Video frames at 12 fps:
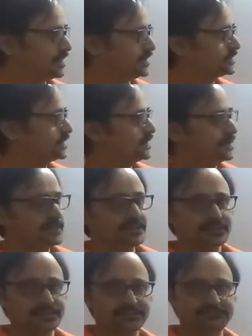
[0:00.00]
is
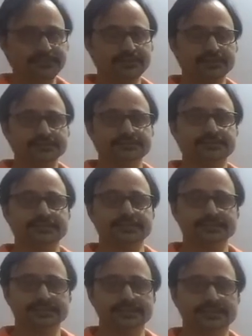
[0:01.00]
giving us the
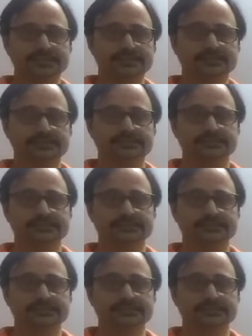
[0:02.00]
incorrect